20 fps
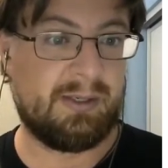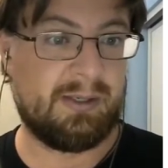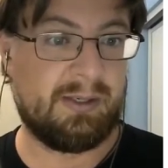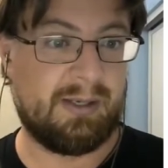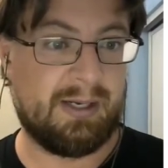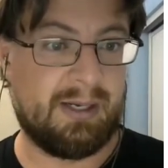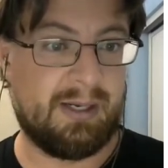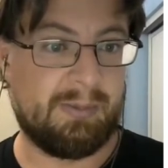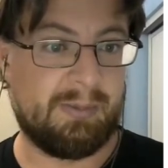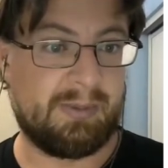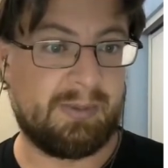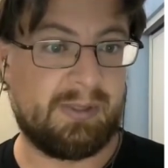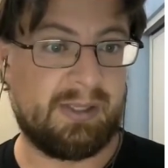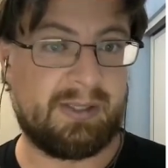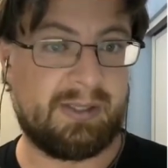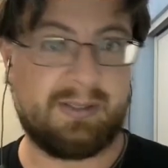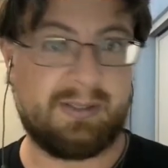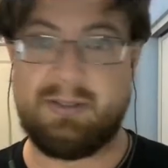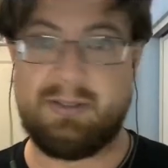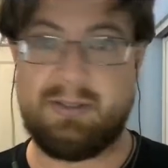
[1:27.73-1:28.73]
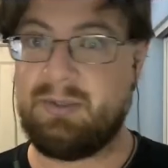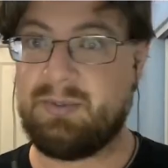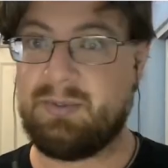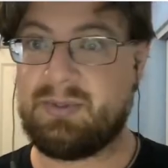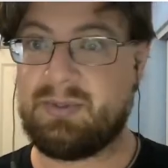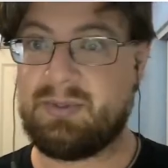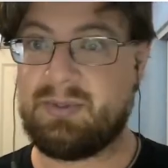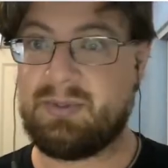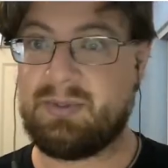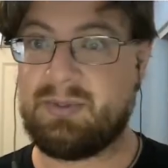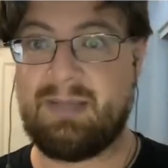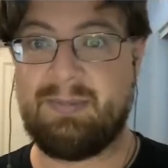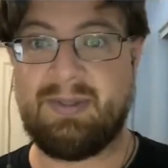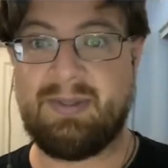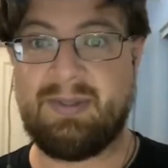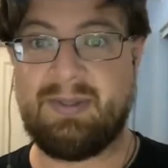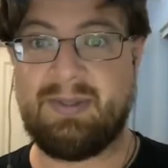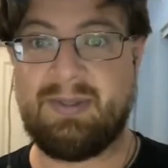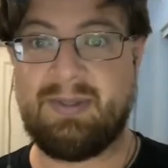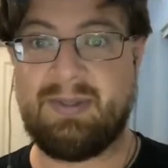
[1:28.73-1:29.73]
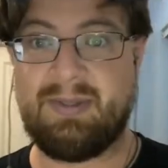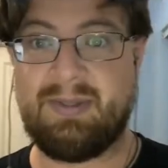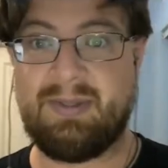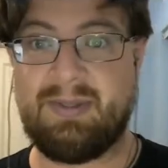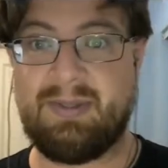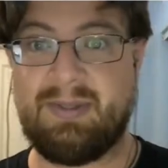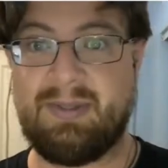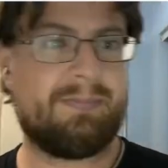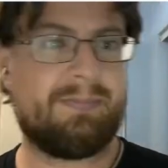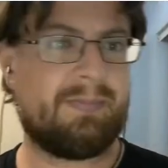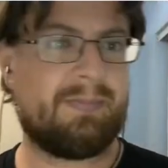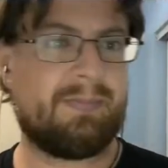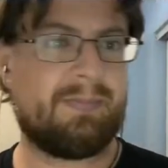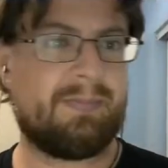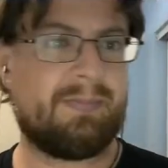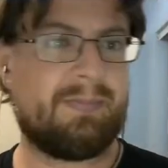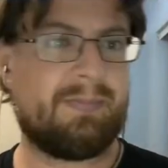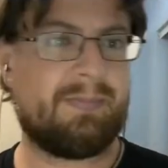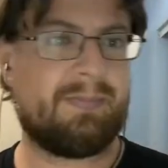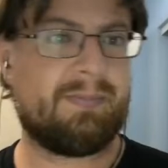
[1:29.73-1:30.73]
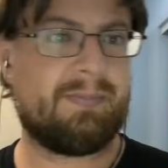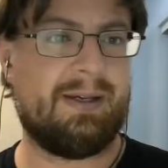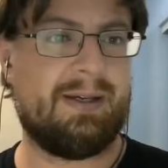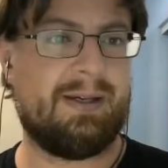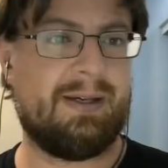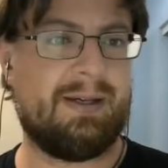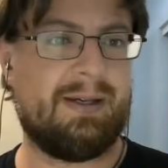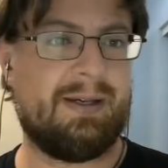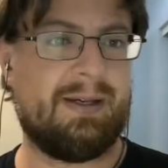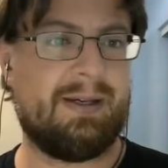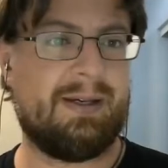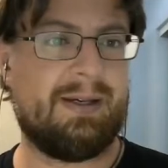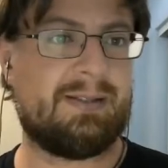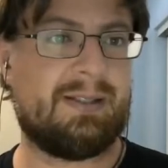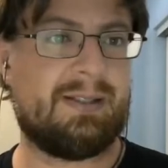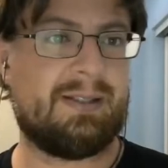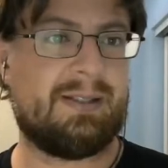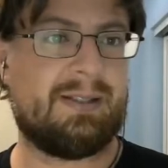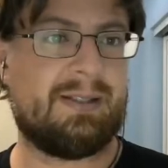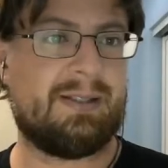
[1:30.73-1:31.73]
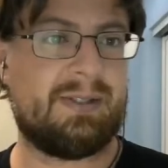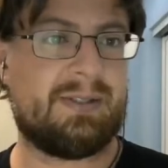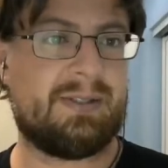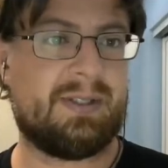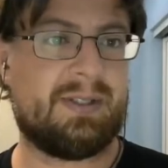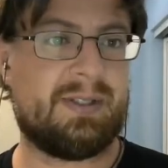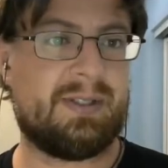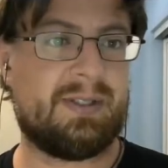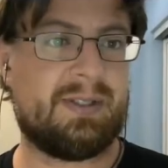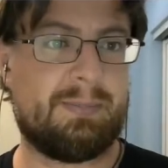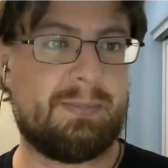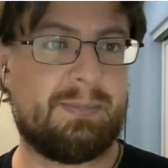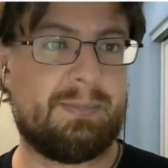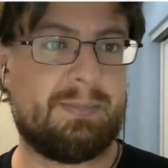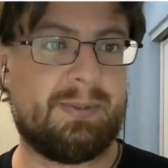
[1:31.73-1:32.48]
We'll click on New Assignment, and up at the top,